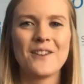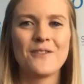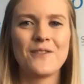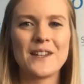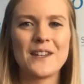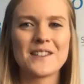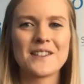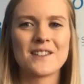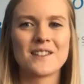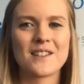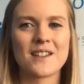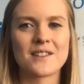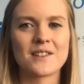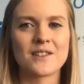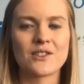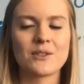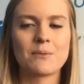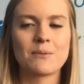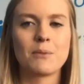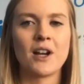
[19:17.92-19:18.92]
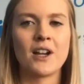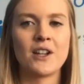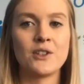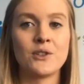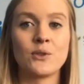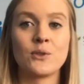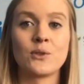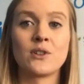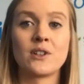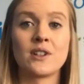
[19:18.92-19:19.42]
visa does
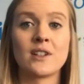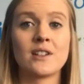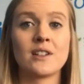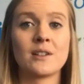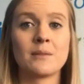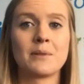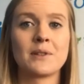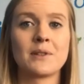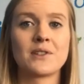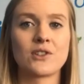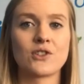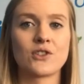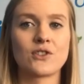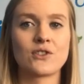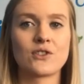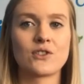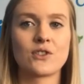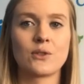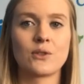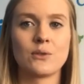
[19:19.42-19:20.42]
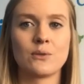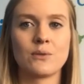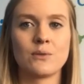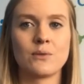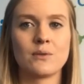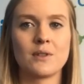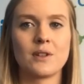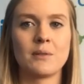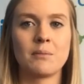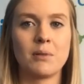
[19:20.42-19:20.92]
expire, you're already in a position
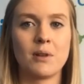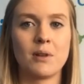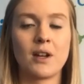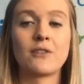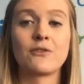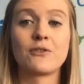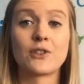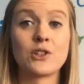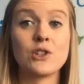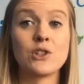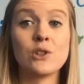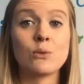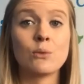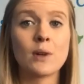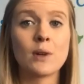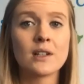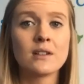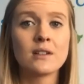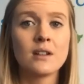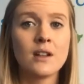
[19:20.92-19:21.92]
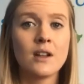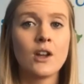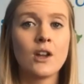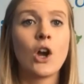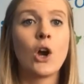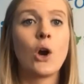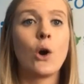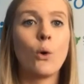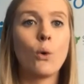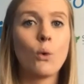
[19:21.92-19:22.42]
to apply for a new one.
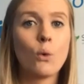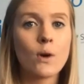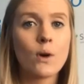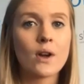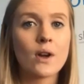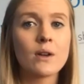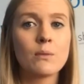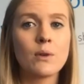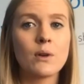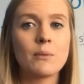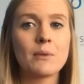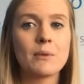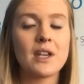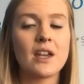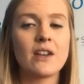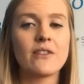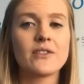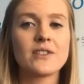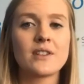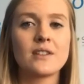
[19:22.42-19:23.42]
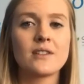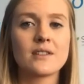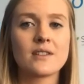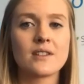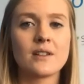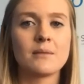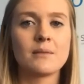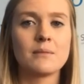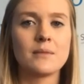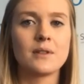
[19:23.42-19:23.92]
Or what we have seen
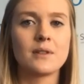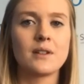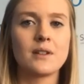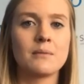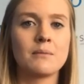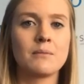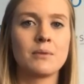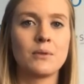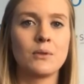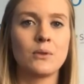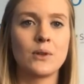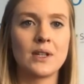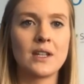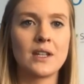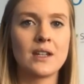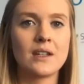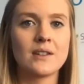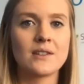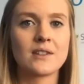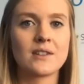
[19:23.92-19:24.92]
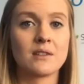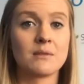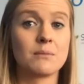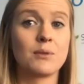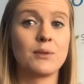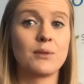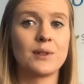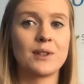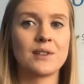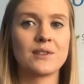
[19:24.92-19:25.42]
some employees and
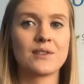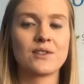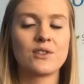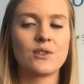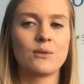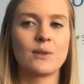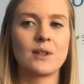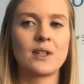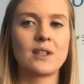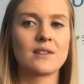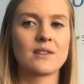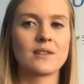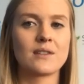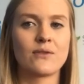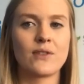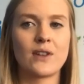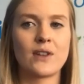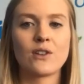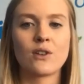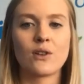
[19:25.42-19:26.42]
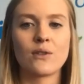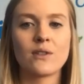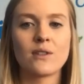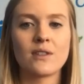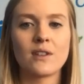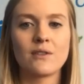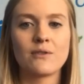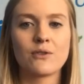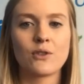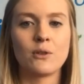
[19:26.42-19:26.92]
employers doing is if they know
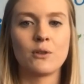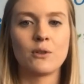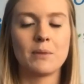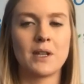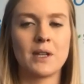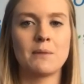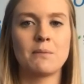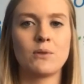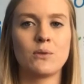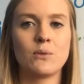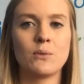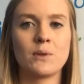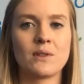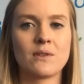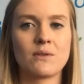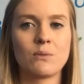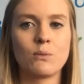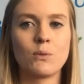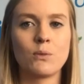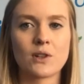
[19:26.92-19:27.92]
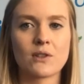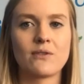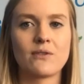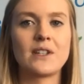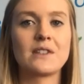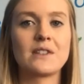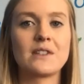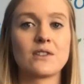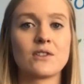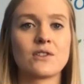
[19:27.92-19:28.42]
that they've got people with work
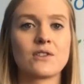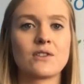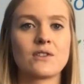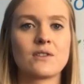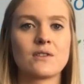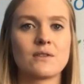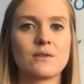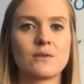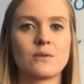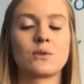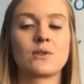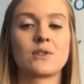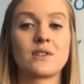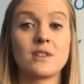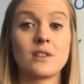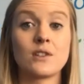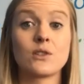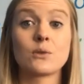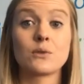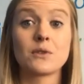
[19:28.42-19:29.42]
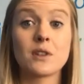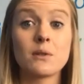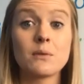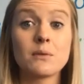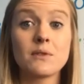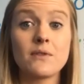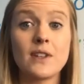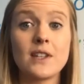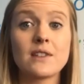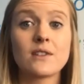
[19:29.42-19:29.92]
visas or essential
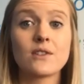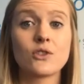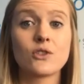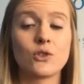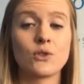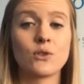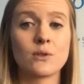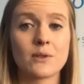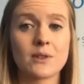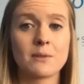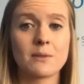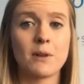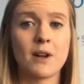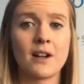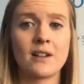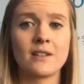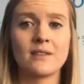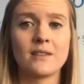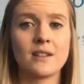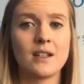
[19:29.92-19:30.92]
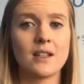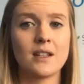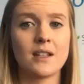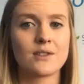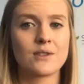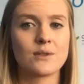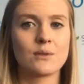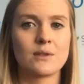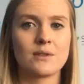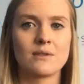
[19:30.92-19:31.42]
skills visas due to expire in the
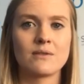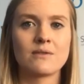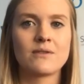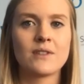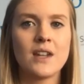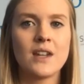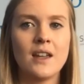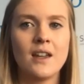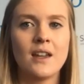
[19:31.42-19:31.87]
next sort of